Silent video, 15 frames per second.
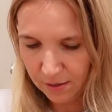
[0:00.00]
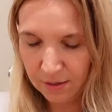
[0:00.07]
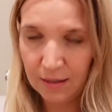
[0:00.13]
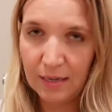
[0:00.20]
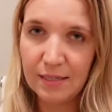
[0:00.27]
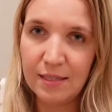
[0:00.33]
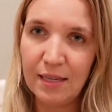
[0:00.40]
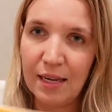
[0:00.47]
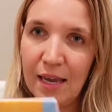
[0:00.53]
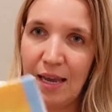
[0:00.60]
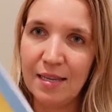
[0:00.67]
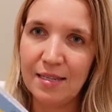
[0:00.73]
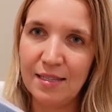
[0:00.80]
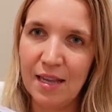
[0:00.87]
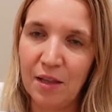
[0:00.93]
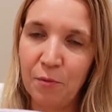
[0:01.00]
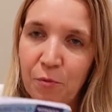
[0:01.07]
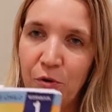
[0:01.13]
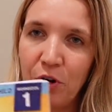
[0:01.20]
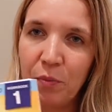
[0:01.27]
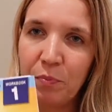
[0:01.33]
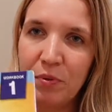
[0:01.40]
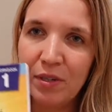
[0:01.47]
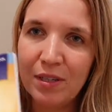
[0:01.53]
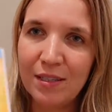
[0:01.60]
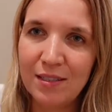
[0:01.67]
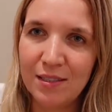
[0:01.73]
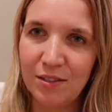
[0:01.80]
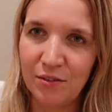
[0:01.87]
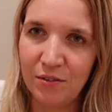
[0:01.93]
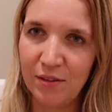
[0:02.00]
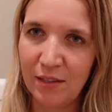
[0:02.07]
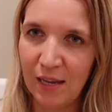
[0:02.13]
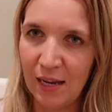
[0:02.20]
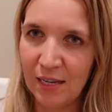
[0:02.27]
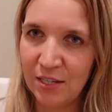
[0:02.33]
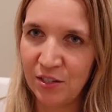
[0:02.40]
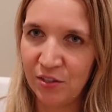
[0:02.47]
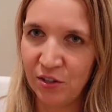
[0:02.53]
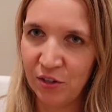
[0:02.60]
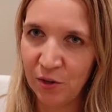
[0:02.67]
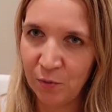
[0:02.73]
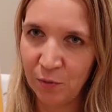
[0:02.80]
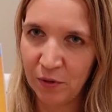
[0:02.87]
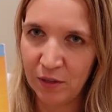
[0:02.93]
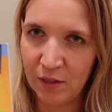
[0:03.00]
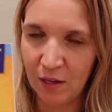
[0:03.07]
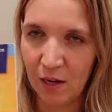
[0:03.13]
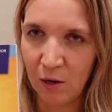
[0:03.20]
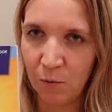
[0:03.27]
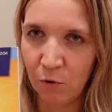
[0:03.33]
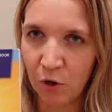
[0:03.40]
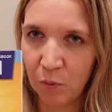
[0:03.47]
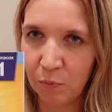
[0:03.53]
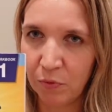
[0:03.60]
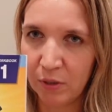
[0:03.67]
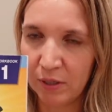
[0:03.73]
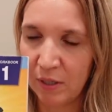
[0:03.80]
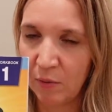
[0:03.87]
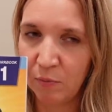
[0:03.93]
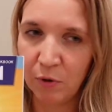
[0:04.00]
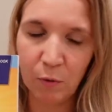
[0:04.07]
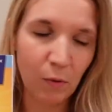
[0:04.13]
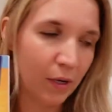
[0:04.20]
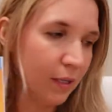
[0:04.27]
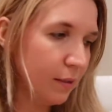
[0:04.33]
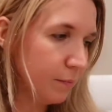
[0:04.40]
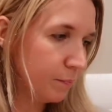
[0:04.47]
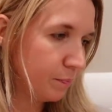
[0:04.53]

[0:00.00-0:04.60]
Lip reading: Next thing is that workbook. So they started with workbook number 1.